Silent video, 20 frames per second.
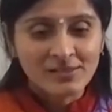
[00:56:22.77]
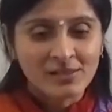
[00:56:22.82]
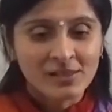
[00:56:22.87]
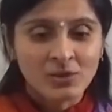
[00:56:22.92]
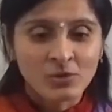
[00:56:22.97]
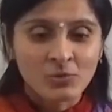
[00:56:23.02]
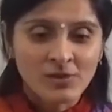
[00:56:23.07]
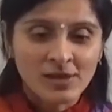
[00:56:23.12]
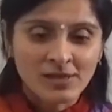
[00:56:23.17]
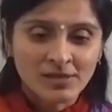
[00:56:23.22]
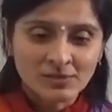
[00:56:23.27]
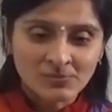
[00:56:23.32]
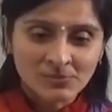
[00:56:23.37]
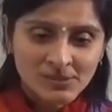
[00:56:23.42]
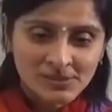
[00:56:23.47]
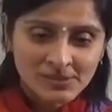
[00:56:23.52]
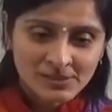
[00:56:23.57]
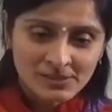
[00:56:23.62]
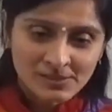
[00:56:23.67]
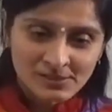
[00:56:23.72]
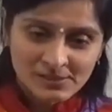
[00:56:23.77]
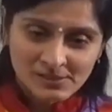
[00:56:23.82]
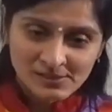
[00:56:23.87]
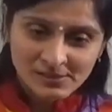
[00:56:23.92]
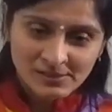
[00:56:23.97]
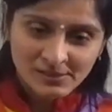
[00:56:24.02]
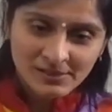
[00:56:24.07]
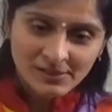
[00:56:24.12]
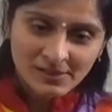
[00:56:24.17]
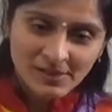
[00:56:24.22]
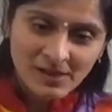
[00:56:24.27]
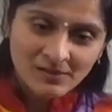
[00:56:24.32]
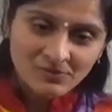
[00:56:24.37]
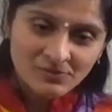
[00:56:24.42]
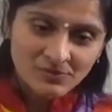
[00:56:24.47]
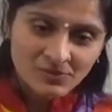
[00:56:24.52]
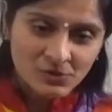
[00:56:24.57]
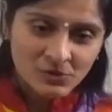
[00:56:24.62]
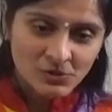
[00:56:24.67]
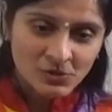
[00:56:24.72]
equanimity is the graph
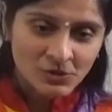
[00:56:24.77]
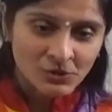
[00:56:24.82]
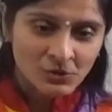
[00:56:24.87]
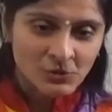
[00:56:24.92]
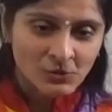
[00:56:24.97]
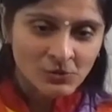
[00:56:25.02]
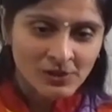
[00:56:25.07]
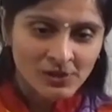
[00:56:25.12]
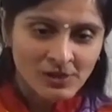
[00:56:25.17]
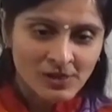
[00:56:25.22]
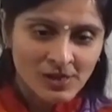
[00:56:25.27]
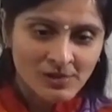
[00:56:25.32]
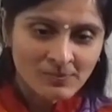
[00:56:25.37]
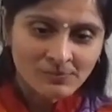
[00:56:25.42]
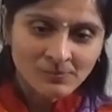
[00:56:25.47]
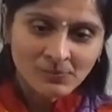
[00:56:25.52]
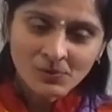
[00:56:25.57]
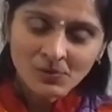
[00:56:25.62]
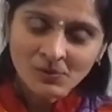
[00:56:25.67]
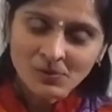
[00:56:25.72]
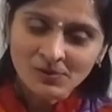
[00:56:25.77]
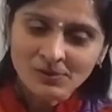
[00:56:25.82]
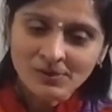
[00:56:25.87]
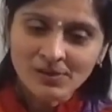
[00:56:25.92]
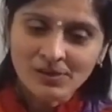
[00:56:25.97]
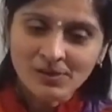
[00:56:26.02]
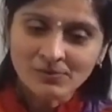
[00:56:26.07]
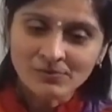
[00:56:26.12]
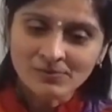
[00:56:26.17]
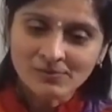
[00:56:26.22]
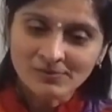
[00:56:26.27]
is not going up or down.